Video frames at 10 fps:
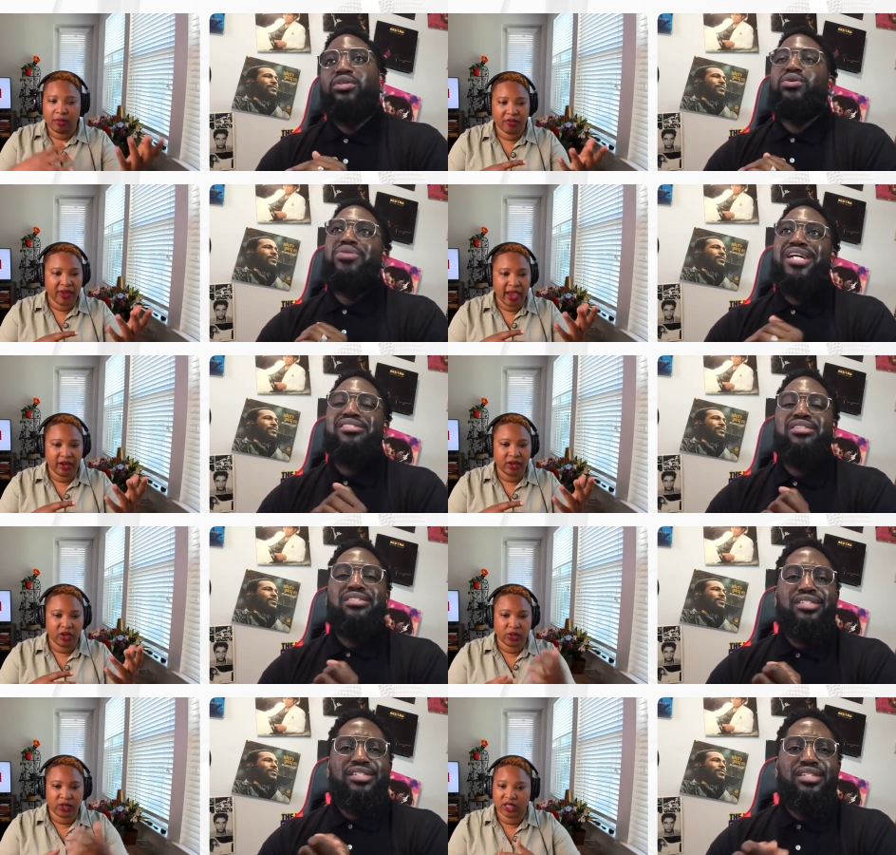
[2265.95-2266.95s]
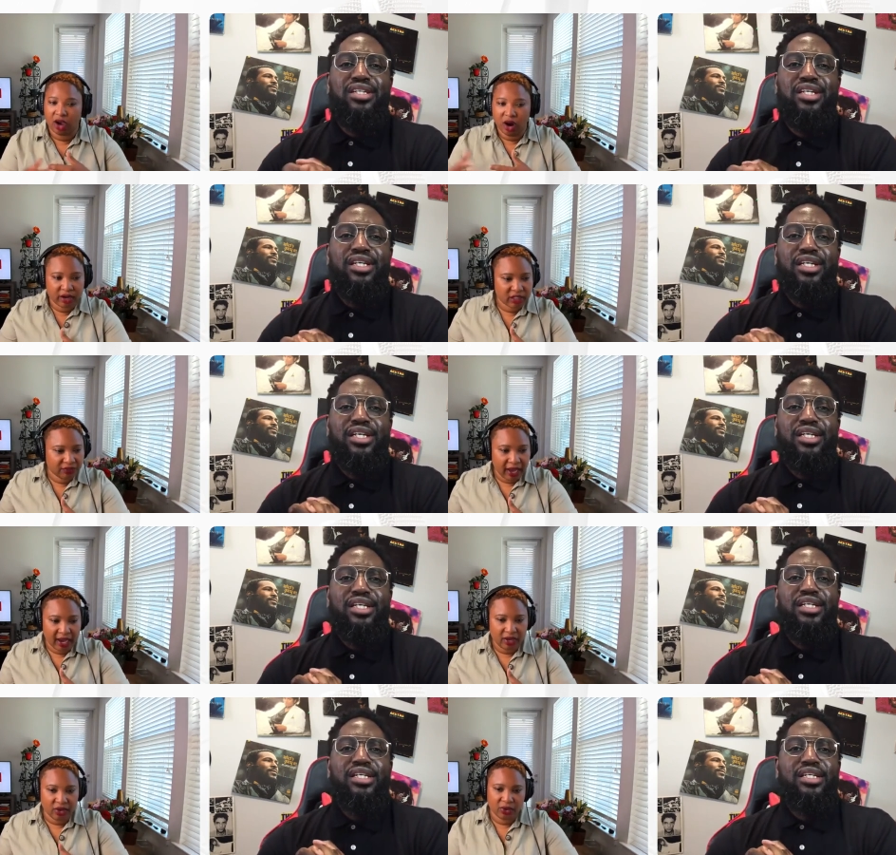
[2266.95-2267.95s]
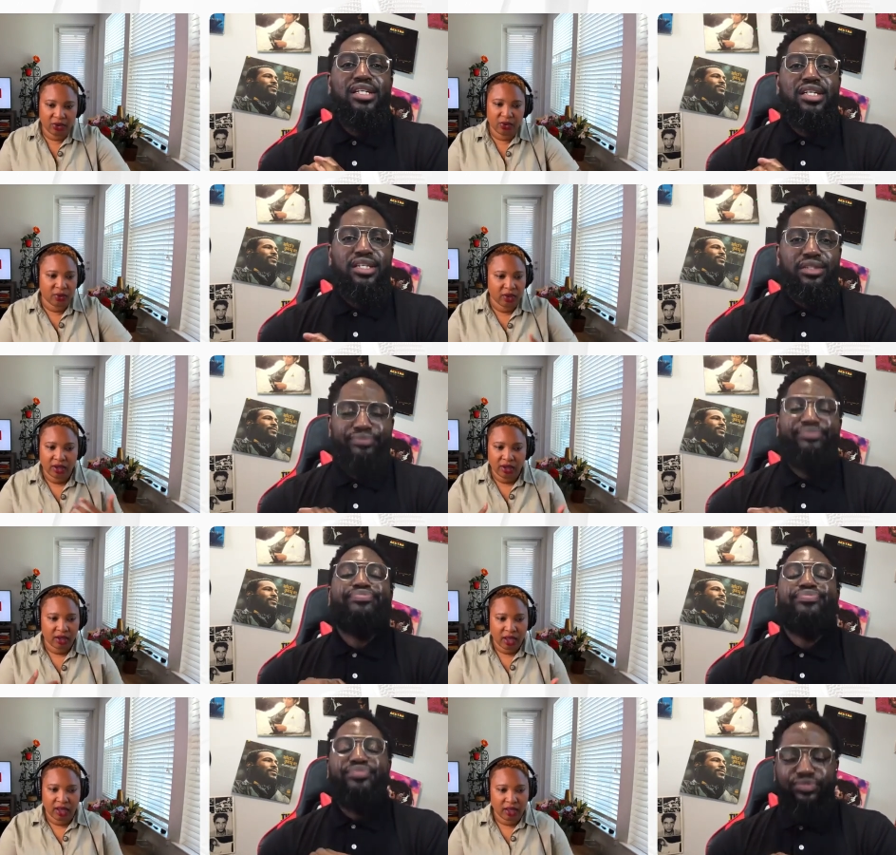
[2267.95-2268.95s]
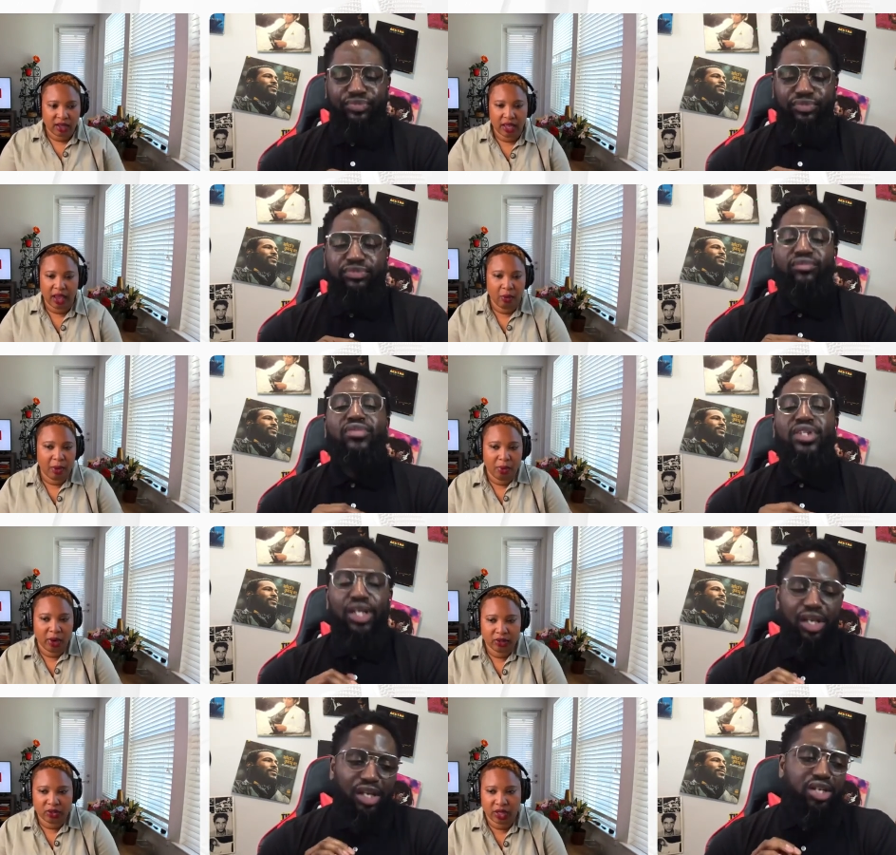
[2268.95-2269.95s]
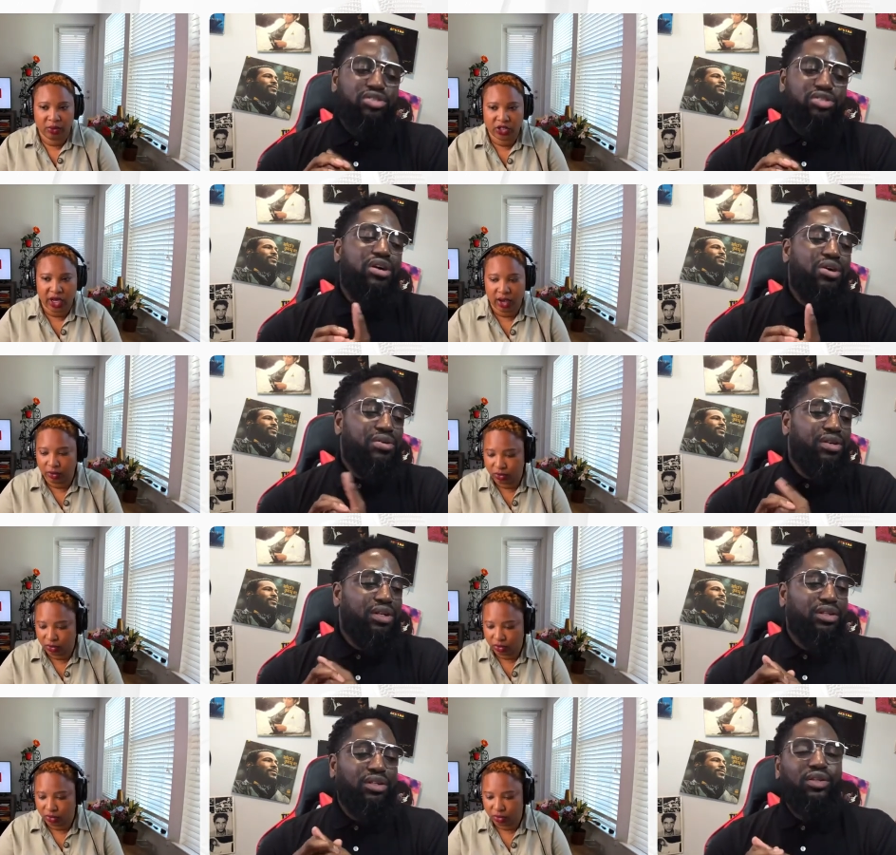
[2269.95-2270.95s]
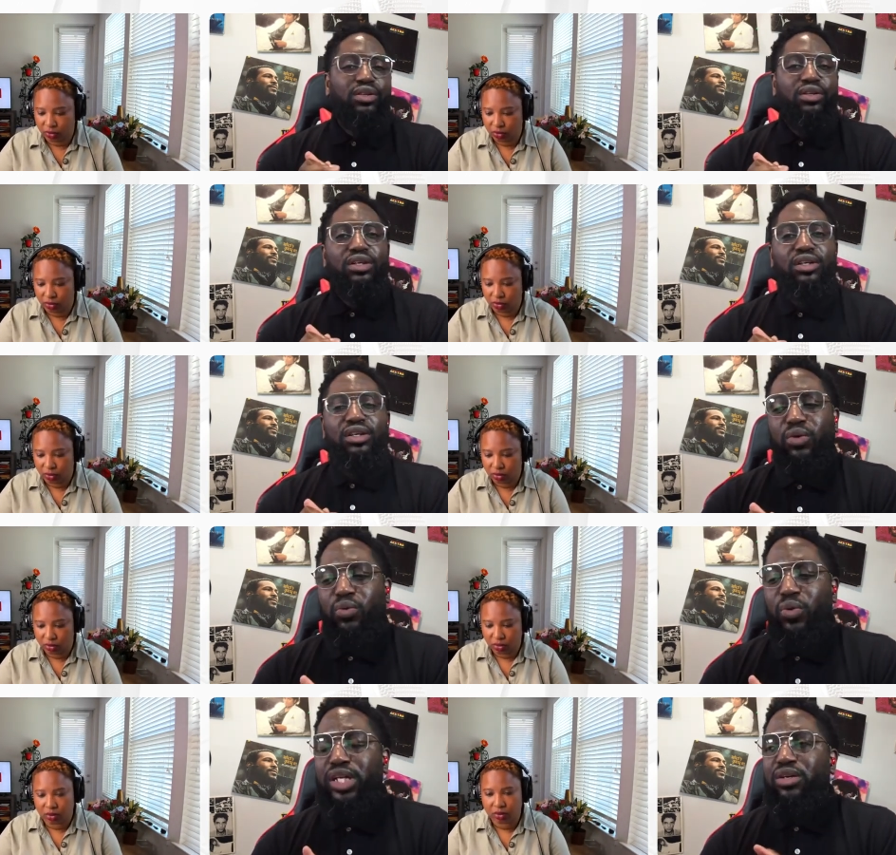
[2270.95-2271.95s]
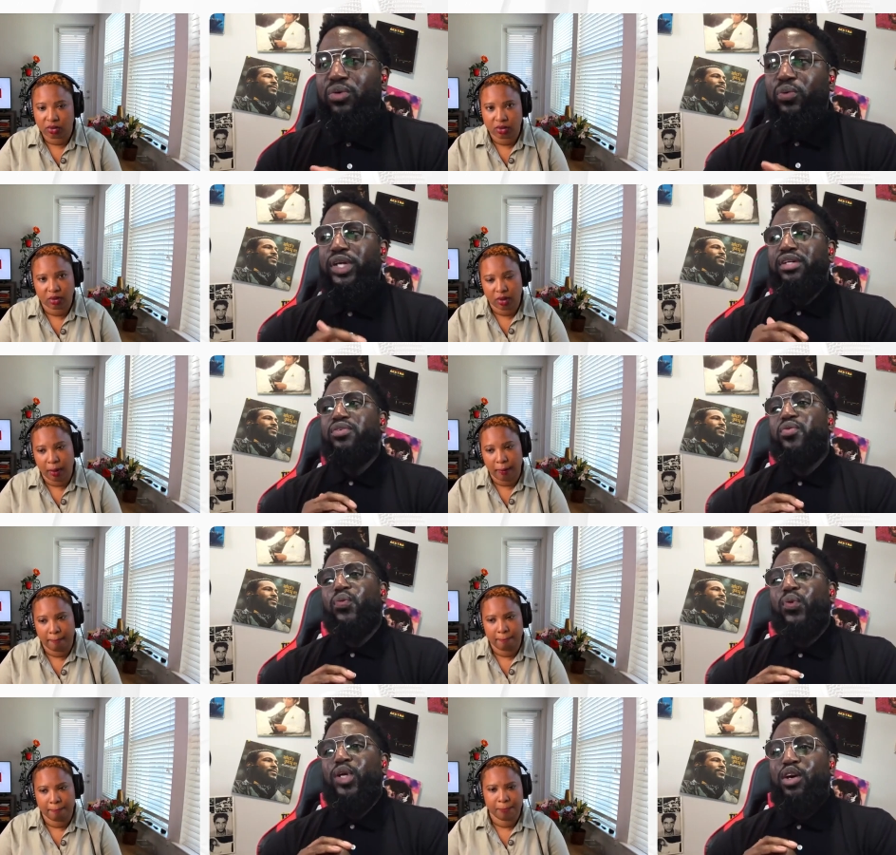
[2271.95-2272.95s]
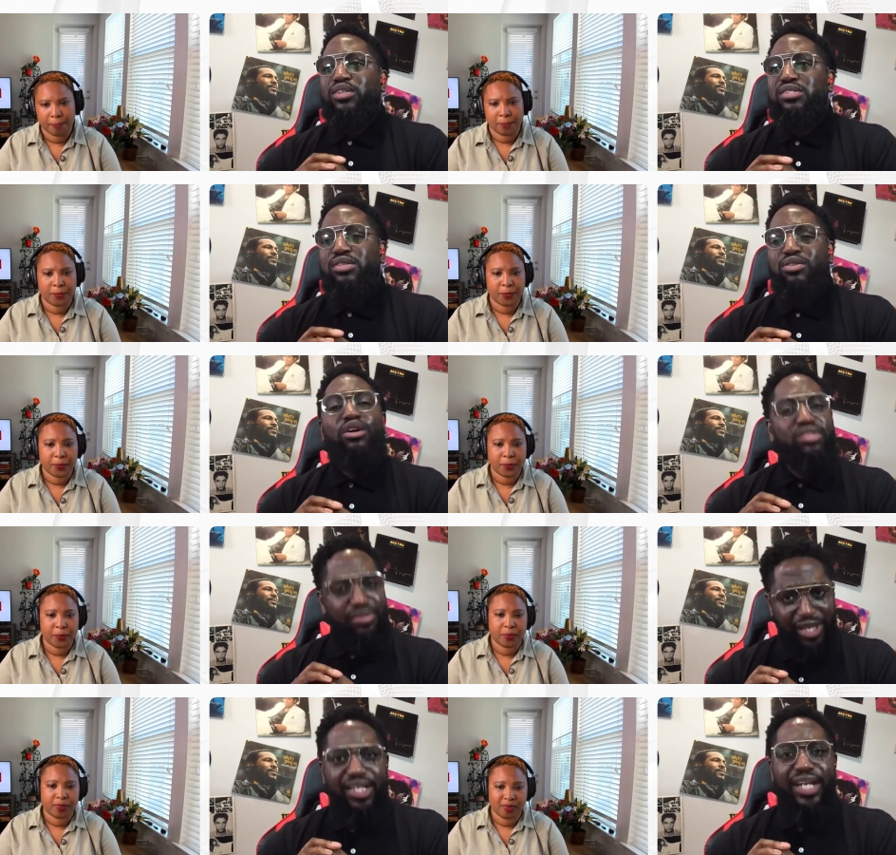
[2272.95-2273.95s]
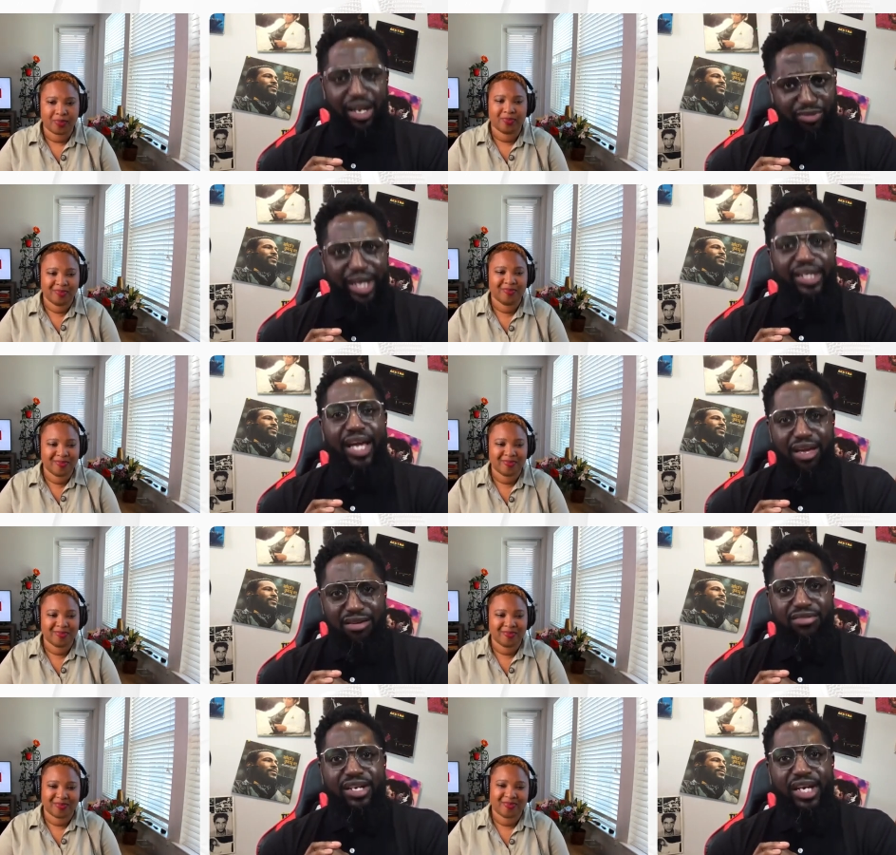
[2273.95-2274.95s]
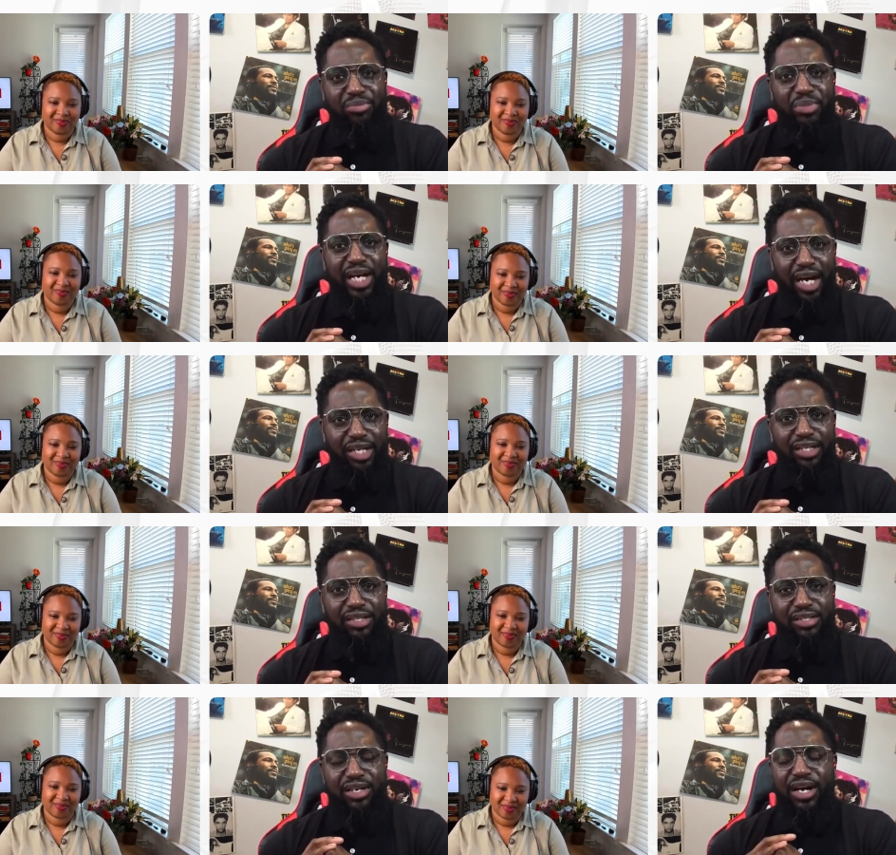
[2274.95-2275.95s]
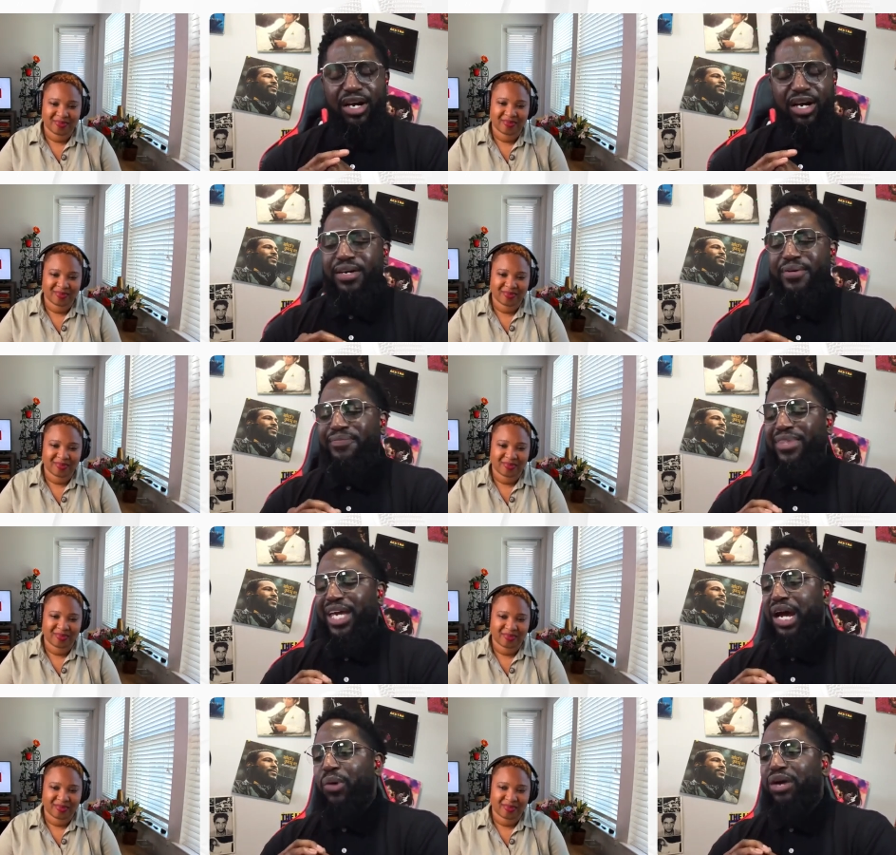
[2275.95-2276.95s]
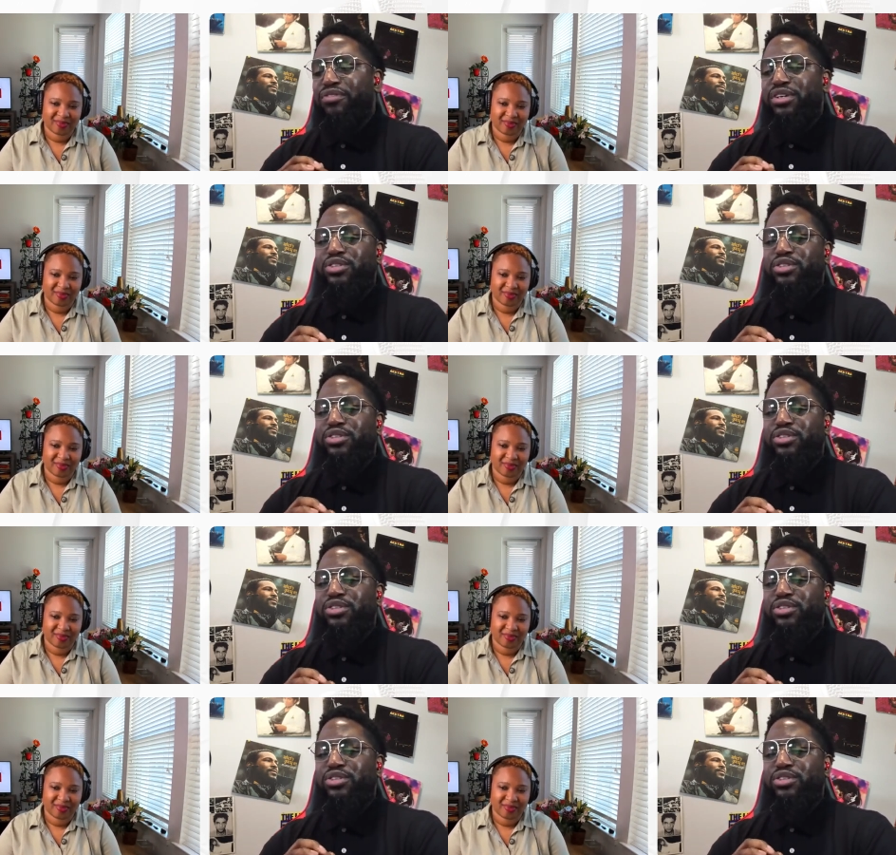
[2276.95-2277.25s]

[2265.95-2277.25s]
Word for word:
Speaker 1: label find you, or does the artist find you? At what point do so, they reach out?
Speaker 2: We we we are still cultivating that right now. Okay, to be honest. Uh, however, you know,